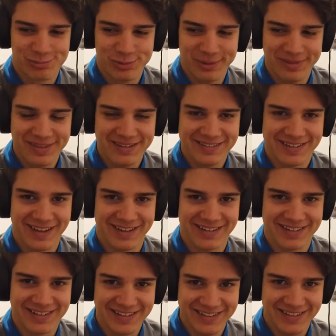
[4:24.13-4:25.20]
Breathing
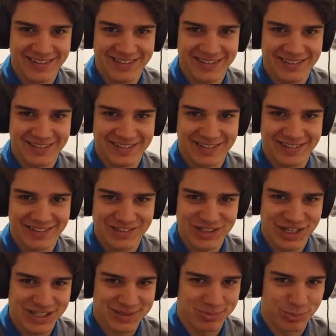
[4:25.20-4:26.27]
technique? You
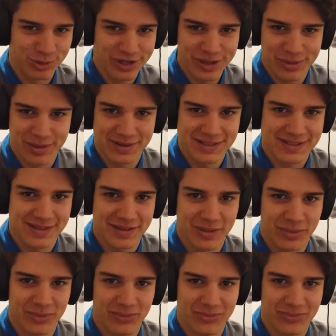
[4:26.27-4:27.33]
just breathe. It's
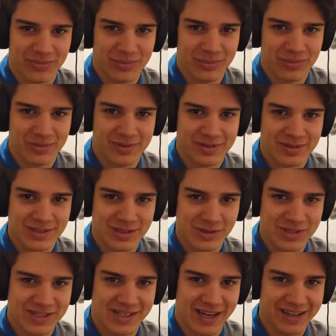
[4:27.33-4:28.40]

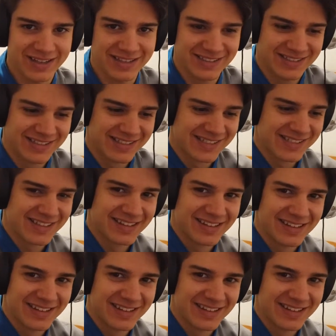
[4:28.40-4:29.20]
no science.